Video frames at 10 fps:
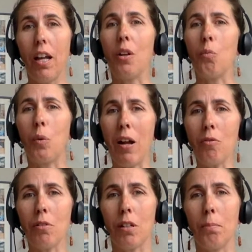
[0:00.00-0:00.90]
And
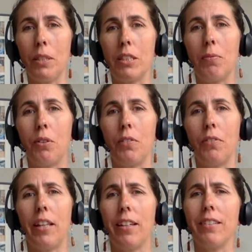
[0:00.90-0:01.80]
Roundup is full of,
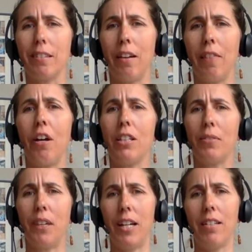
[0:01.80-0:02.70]
I think it's
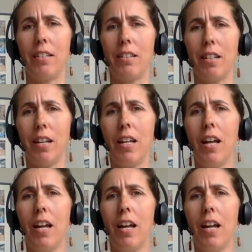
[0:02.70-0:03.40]
glyphosate.